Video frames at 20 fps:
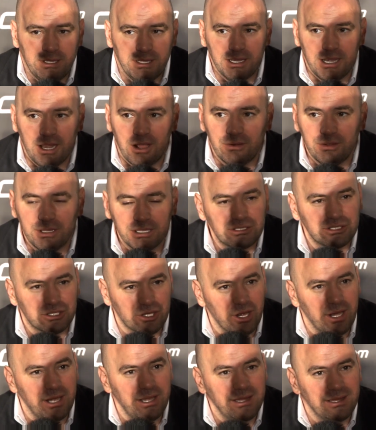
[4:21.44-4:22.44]
You know, it's
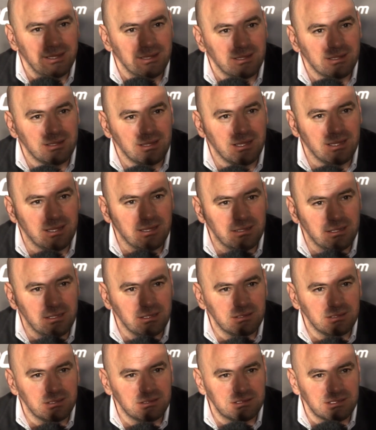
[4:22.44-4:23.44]
good.
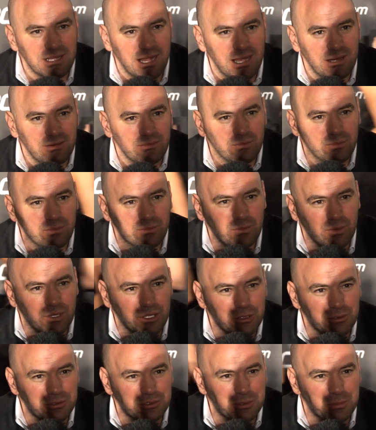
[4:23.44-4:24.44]
It's not what
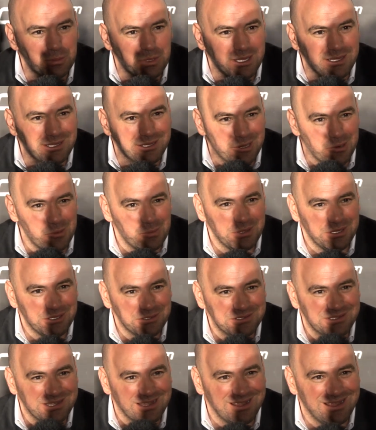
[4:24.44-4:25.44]
it used to be. You know, we
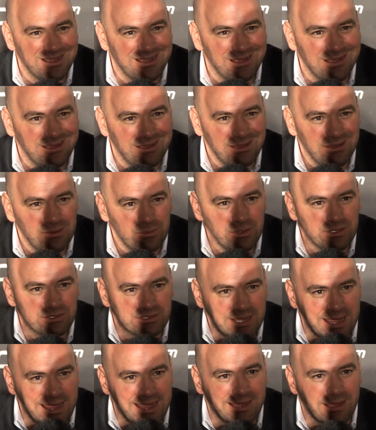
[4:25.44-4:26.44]
used to
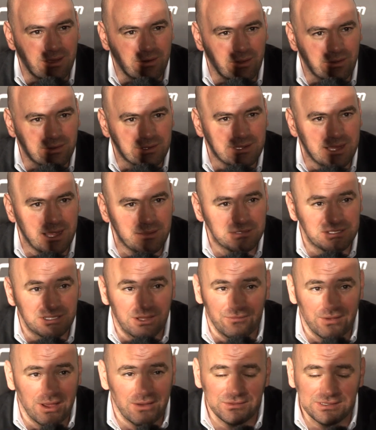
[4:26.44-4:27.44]
hang out all the time and
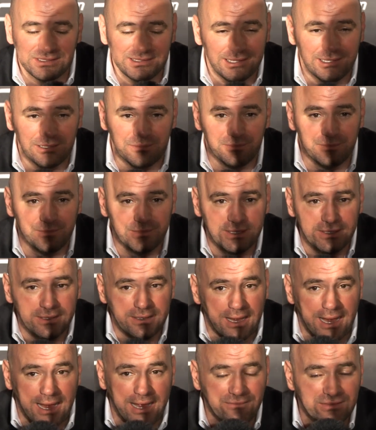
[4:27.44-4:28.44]
stuff. I
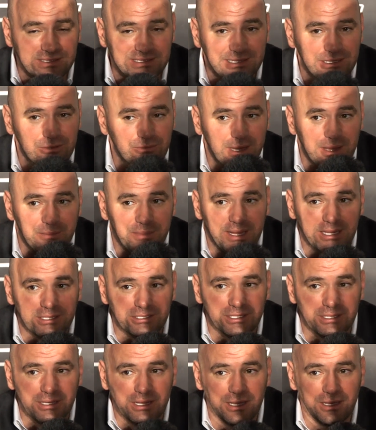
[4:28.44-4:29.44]
haven't seen
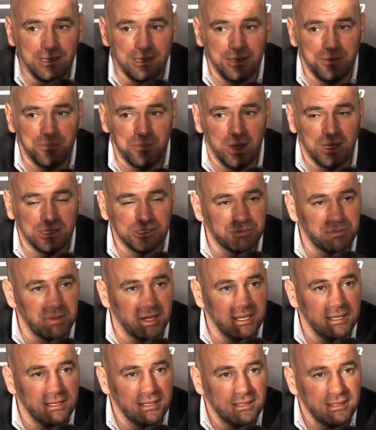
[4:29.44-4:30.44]
Rampage in months,
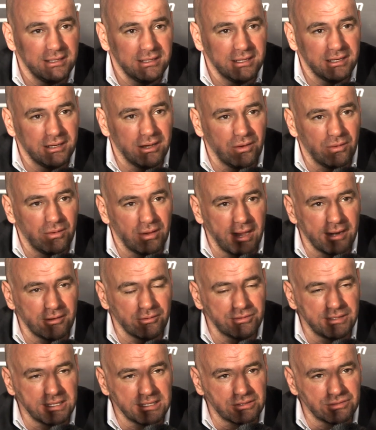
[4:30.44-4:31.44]
but you know, I
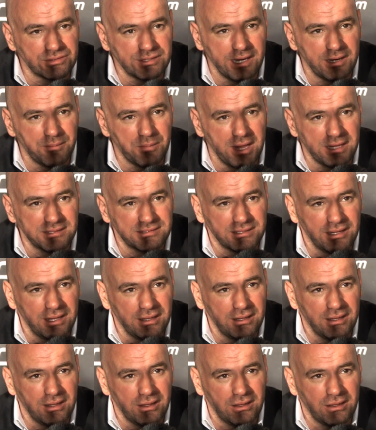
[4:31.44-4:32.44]
don't think there's
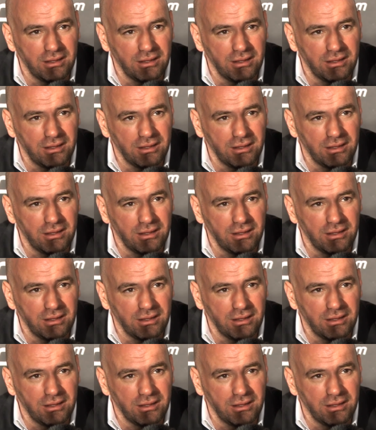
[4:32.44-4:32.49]
animosity,